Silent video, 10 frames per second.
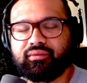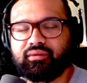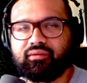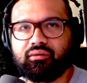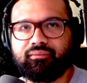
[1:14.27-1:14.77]

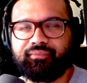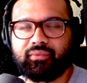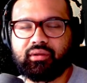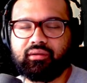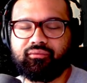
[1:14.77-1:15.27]
So
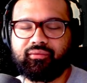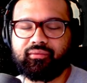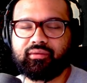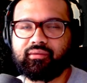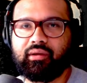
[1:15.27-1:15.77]

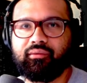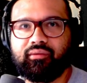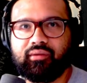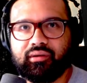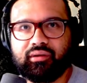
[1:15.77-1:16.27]
it's
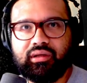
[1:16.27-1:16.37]
guaranteed.